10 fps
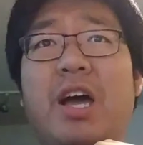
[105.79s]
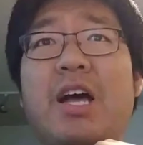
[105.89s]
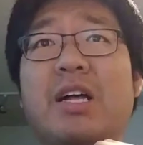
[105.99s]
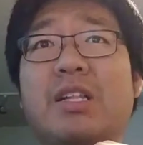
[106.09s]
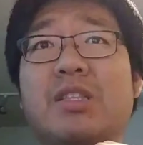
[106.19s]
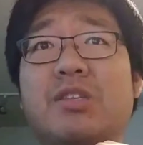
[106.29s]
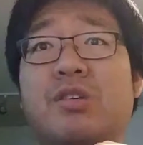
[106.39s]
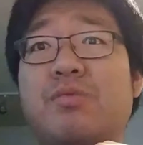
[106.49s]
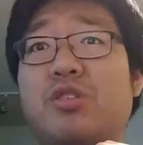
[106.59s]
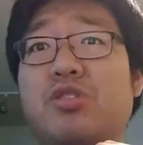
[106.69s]
and
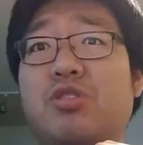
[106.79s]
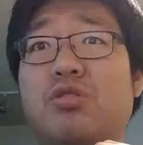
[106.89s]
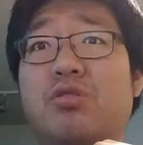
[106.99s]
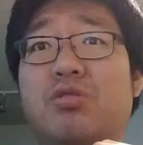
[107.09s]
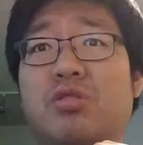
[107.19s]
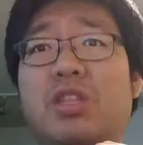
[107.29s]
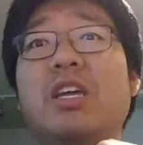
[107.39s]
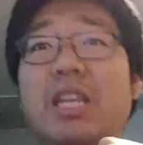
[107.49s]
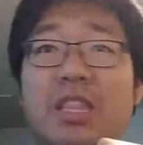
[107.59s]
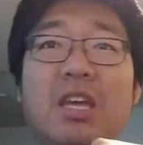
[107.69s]
Summon Sorcerer
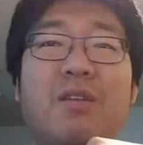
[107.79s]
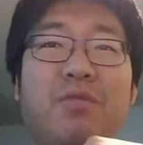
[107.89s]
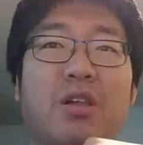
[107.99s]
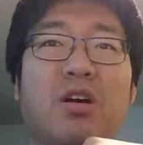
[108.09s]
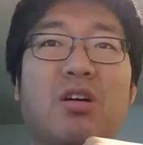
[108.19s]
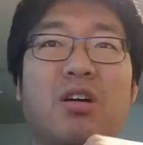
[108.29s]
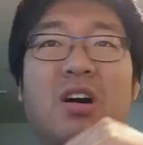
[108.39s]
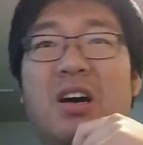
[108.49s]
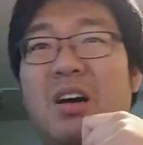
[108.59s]
did indeed follow